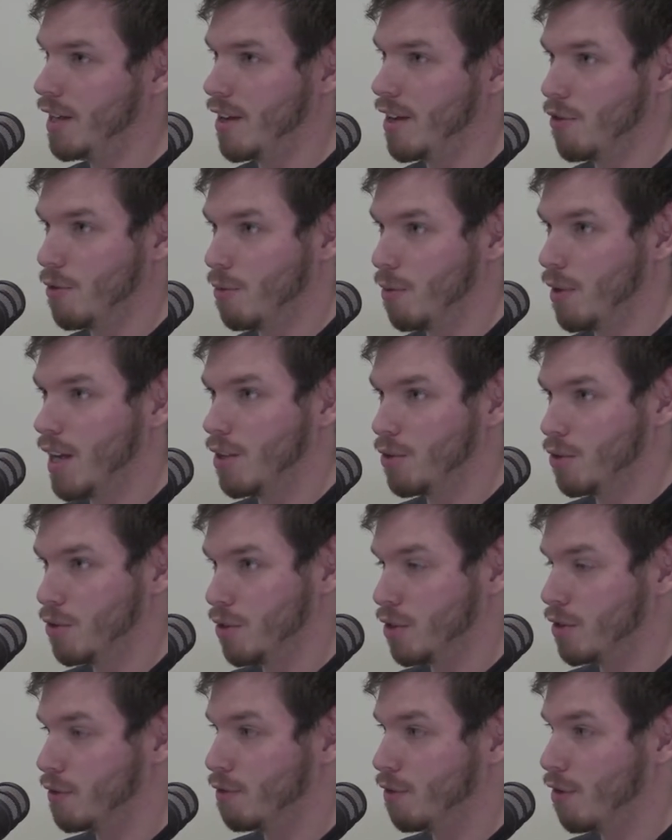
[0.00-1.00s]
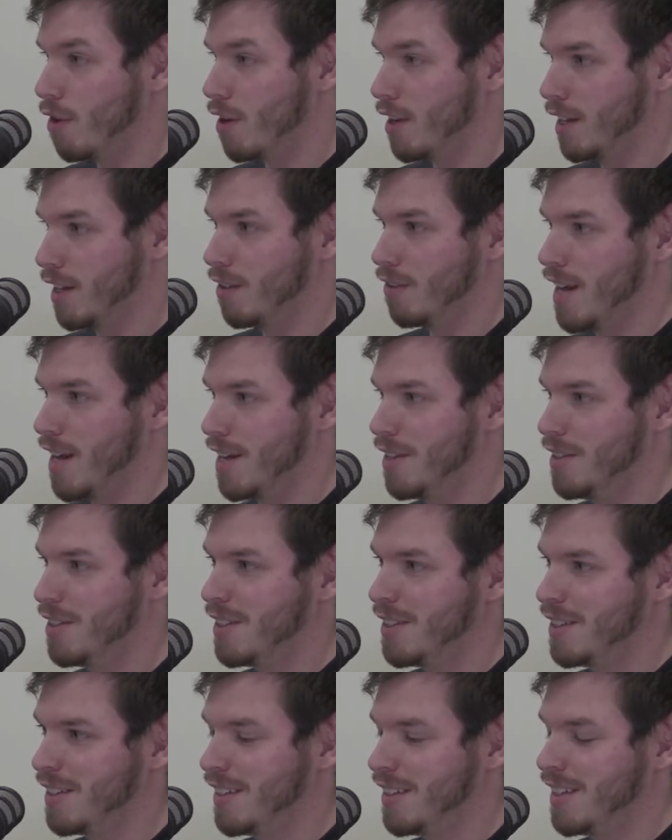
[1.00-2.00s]
and everybody else was just floating around.
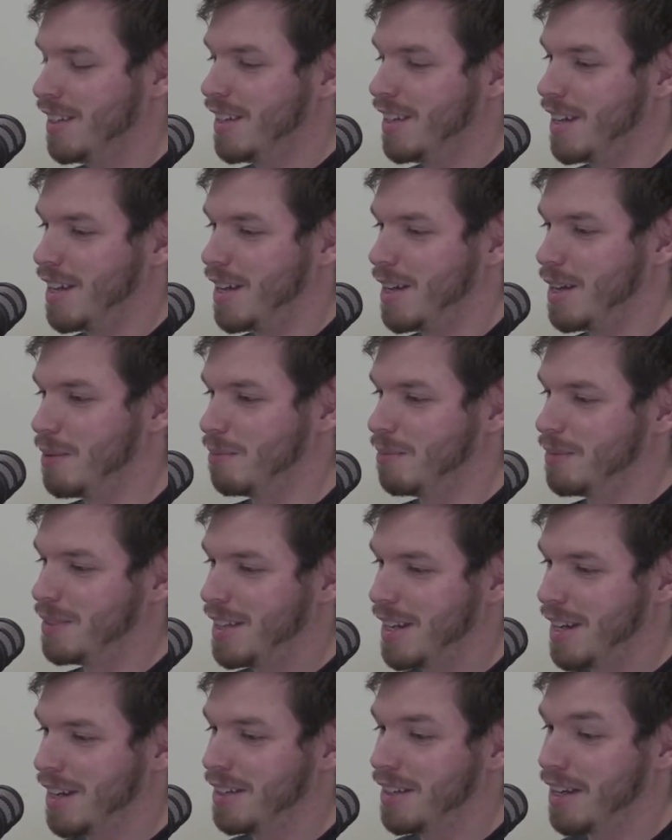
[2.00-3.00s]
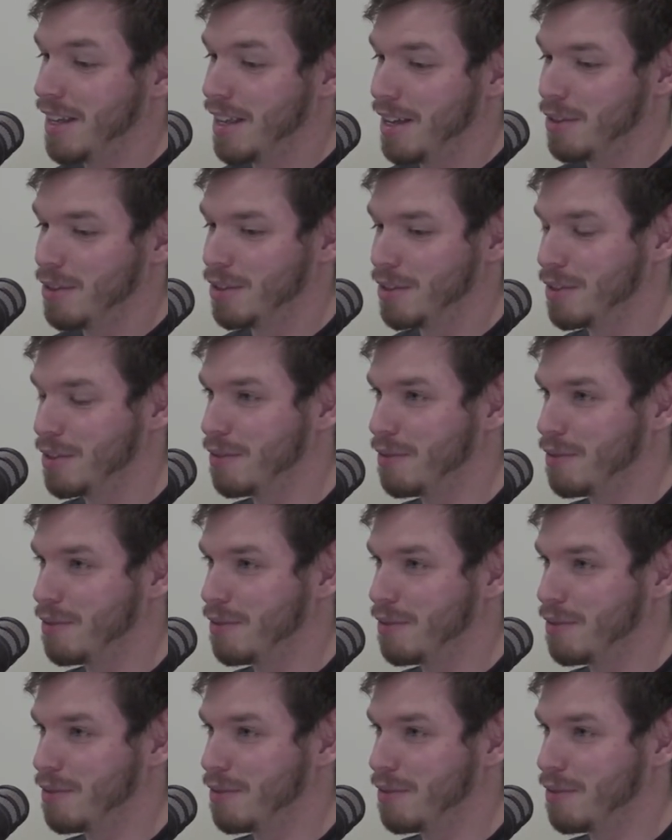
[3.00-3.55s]
That was.